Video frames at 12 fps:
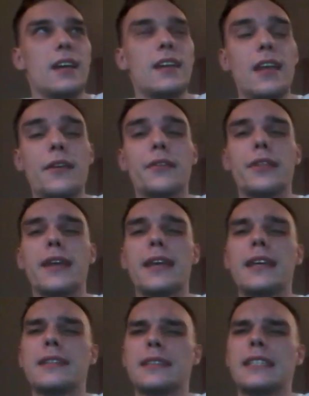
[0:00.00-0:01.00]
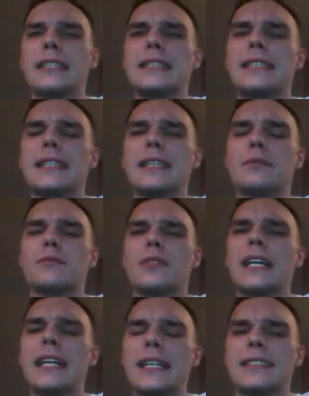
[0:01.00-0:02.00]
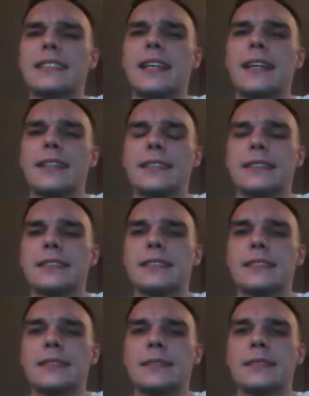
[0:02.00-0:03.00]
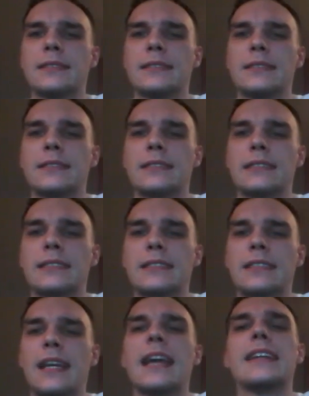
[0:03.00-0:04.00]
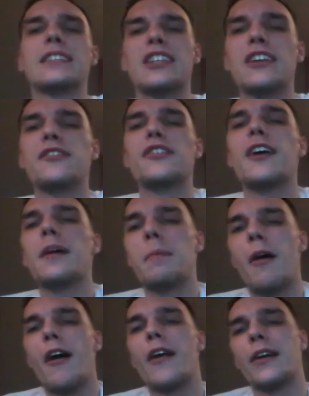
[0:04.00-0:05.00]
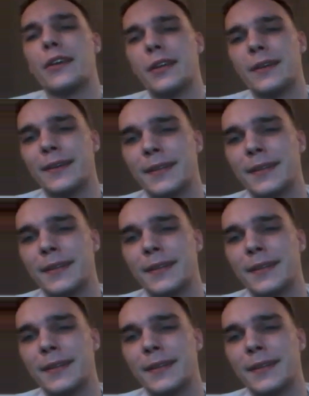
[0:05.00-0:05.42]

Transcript: Another thing is, it rides like it's gonna fall apart.